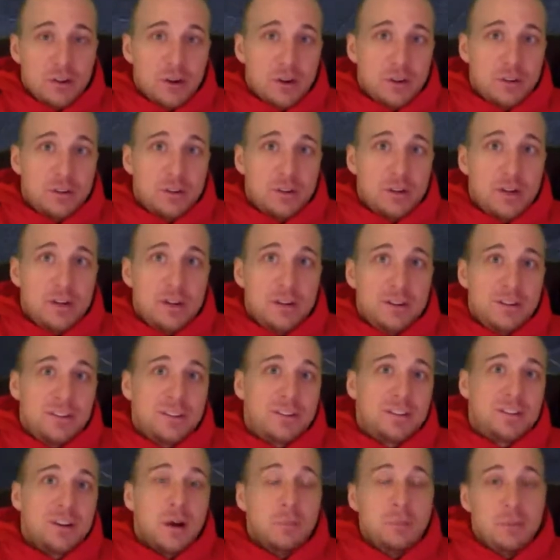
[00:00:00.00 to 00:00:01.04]
There is
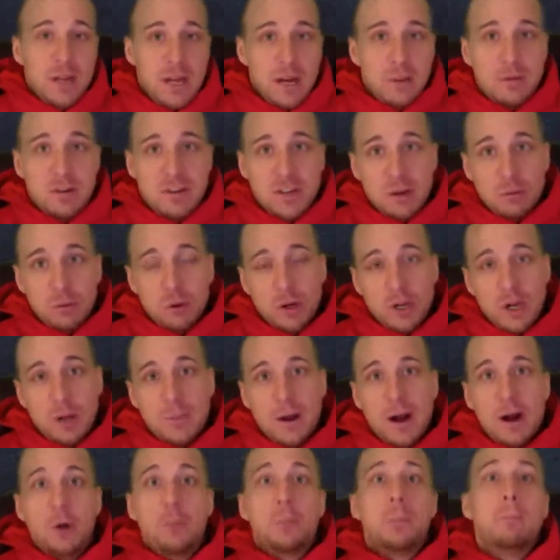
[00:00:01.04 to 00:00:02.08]
some damage that will
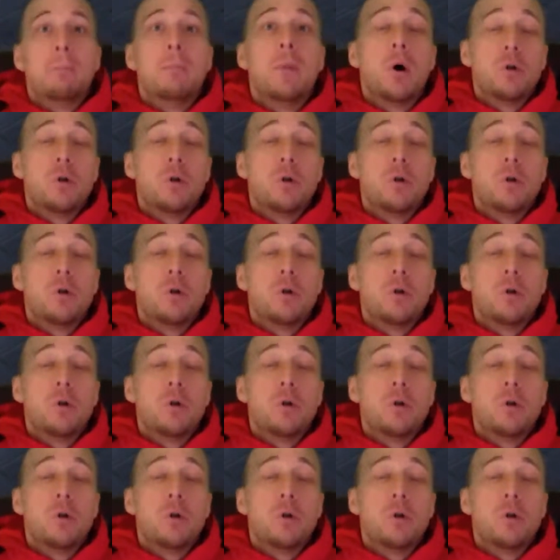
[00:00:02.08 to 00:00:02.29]
come out.